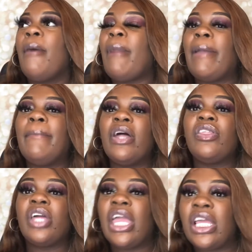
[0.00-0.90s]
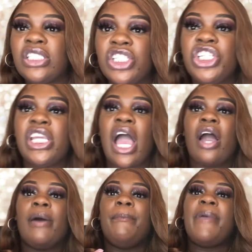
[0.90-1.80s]
My mother is, she got
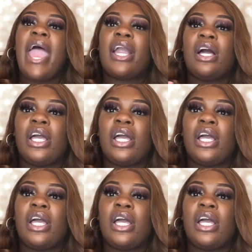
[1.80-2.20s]
her back